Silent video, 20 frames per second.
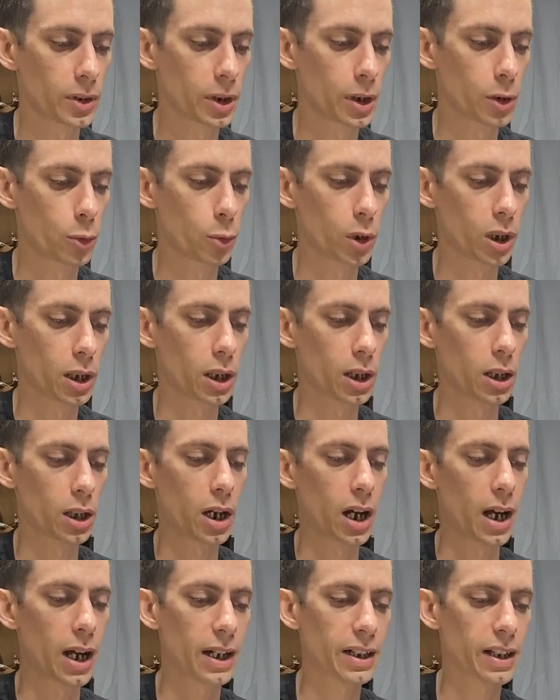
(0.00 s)

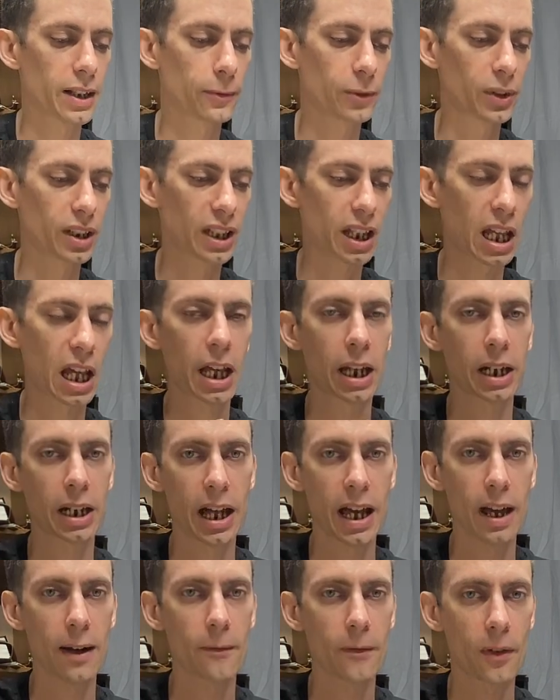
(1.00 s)
I definitely
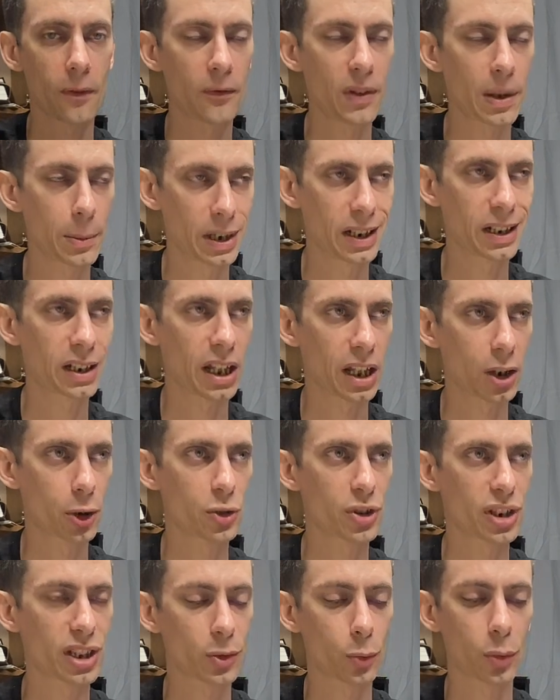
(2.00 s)
can have feminine
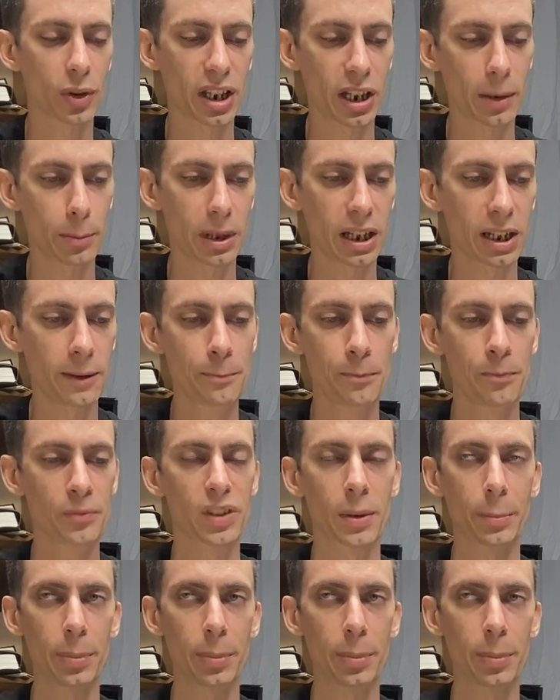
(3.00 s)
energies within me.